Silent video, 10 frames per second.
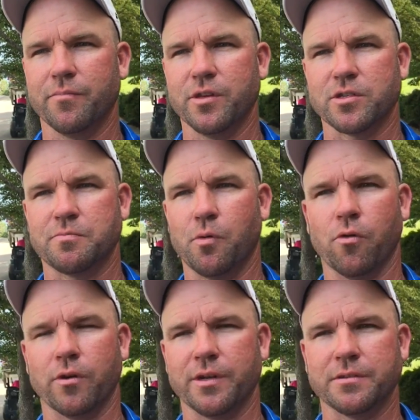this
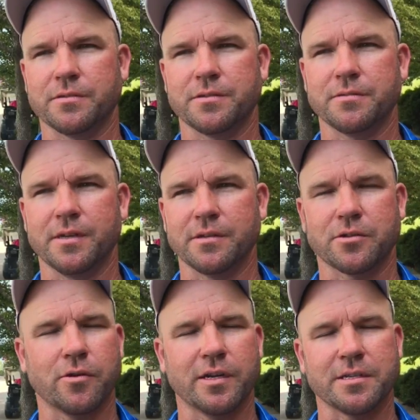sport
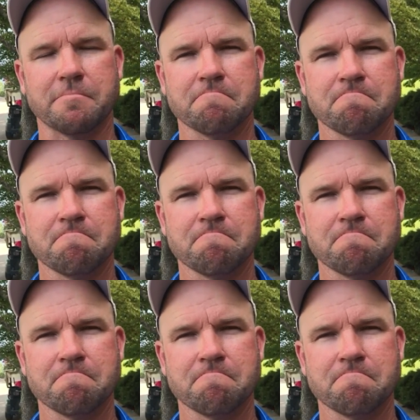is crazy.